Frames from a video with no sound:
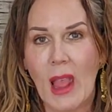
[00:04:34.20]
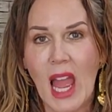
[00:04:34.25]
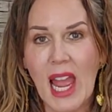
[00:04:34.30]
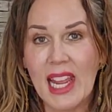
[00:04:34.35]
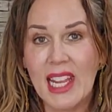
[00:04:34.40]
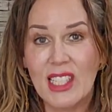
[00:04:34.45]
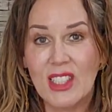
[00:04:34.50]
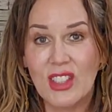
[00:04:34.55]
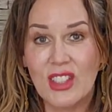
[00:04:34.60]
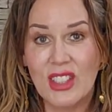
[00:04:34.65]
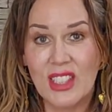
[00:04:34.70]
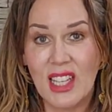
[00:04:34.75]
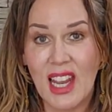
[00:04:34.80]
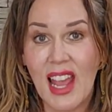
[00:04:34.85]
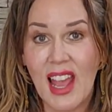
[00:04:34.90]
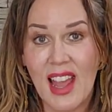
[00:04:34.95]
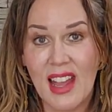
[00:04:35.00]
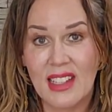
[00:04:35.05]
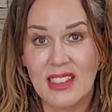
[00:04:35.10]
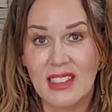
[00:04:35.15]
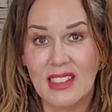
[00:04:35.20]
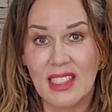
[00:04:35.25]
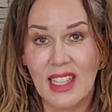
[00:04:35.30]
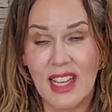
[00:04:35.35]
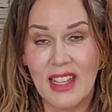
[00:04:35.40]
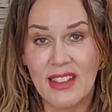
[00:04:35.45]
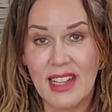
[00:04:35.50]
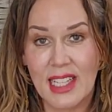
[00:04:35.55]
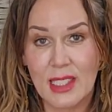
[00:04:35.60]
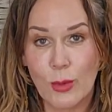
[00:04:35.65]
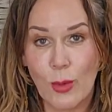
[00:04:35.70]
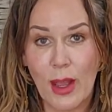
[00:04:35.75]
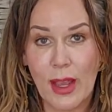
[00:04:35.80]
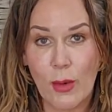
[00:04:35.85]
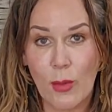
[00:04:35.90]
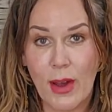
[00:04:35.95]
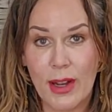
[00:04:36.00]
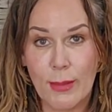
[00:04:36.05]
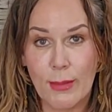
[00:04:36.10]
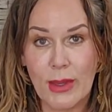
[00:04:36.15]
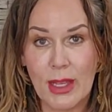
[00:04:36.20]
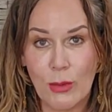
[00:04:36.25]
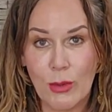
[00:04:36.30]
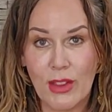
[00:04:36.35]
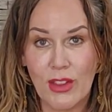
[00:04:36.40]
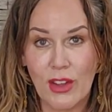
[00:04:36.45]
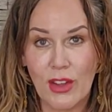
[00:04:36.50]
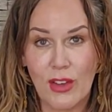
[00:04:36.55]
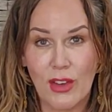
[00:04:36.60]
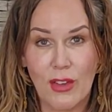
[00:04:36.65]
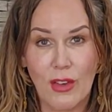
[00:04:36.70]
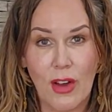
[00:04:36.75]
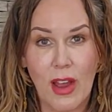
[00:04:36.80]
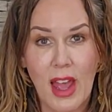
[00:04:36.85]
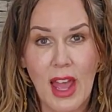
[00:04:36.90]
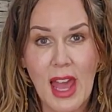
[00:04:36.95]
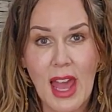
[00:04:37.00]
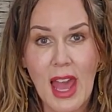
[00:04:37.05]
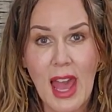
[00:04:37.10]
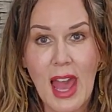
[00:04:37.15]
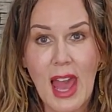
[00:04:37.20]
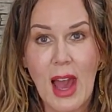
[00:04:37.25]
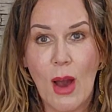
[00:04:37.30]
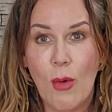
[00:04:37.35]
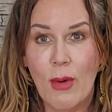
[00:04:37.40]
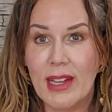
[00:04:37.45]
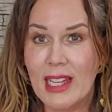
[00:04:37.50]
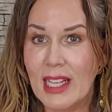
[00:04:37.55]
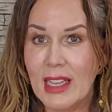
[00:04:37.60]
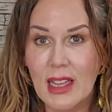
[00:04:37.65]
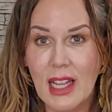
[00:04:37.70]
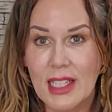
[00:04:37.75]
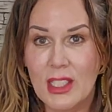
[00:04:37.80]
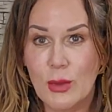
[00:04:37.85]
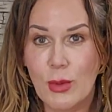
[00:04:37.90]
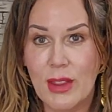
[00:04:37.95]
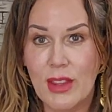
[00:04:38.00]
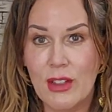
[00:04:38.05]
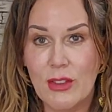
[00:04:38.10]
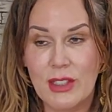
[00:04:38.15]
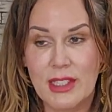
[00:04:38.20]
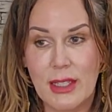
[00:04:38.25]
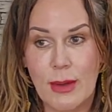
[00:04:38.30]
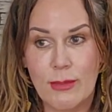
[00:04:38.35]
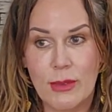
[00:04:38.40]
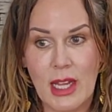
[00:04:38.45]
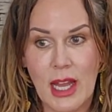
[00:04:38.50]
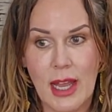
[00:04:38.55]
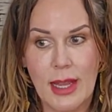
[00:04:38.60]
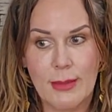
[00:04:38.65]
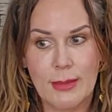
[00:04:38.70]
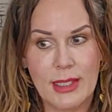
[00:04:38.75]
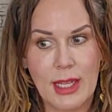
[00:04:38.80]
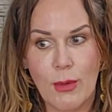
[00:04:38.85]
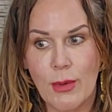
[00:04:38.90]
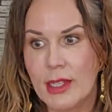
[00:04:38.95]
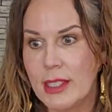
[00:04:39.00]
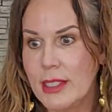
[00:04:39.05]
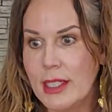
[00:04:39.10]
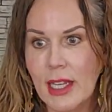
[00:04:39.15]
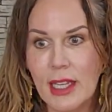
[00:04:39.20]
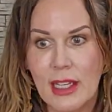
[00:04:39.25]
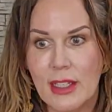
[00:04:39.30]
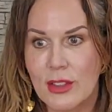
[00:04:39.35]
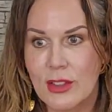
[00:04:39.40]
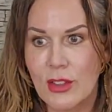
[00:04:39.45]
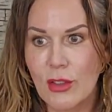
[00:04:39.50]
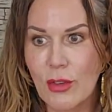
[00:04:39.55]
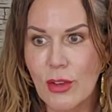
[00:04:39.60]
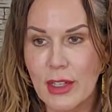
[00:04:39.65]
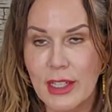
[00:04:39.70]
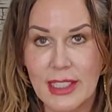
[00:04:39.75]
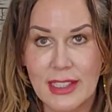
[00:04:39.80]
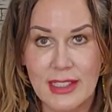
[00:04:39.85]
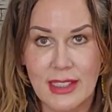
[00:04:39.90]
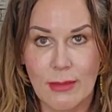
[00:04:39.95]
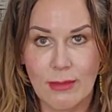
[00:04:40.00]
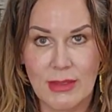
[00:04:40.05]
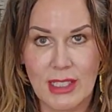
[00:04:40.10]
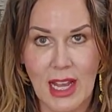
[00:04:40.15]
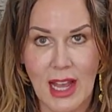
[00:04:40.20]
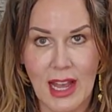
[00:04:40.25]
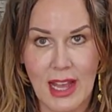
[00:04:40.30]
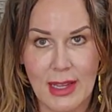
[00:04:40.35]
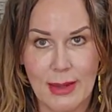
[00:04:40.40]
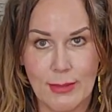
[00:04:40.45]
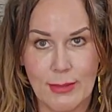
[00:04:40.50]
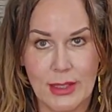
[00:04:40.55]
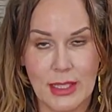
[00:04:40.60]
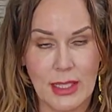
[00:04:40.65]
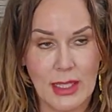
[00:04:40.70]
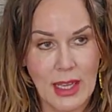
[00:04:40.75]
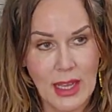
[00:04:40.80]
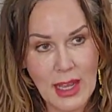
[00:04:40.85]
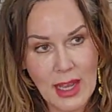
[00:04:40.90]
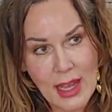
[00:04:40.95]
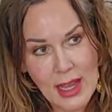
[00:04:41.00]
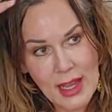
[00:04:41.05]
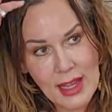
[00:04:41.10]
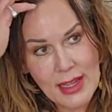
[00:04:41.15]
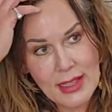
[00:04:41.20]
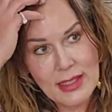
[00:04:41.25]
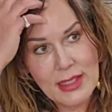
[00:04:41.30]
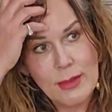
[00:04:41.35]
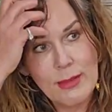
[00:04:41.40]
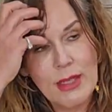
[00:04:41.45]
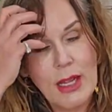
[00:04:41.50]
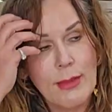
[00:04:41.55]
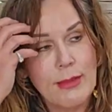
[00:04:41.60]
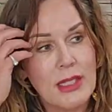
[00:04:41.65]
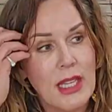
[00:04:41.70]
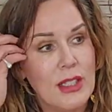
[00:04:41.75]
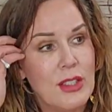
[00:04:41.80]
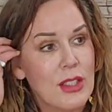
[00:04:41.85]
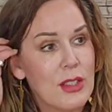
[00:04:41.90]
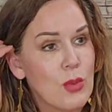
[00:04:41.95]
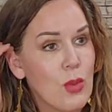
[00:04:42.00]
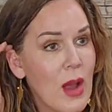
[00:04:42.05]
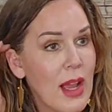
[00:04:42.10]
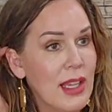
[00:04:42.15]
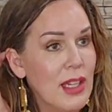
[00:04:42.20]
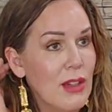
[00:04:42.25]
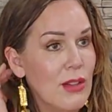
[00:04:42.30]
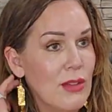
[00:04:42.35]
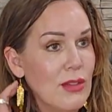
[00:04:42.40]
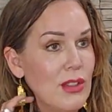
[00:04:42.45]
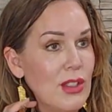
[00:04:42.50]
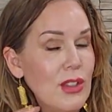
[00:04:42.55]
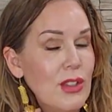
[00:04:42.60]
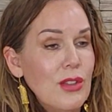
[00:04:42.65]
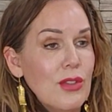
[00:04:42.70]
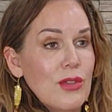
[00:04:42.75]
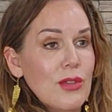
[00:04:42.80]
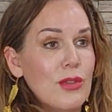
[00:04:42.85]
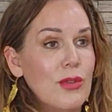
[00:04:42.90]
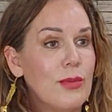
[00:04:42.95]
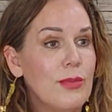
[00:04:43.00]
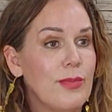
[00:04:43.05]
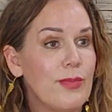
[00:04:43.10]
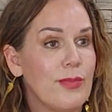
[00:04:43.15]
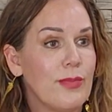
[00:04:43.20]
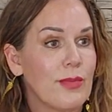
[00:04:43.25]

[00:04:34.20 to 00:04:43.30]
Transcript: I understand. And that's why I want to be with you. I want to eat lunch with you sometimes. I want to tell you stories sometimes. Sometimes I just want you to